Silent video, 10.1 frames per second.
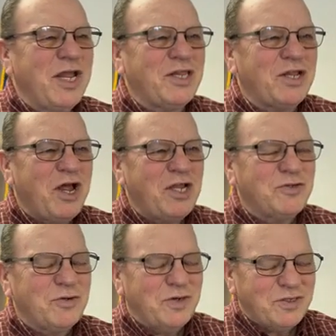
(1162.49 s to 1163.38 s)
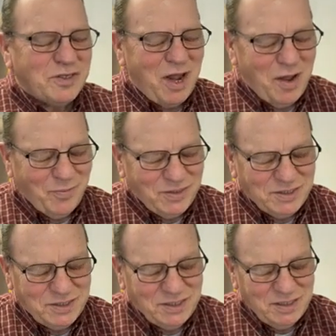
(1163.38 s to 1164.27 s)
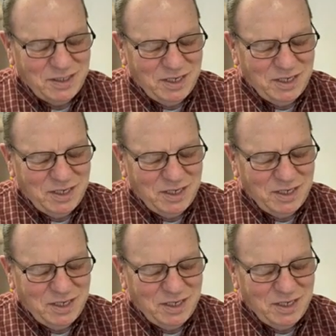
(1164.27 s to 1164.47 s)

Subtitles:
like the Gospel of Thomas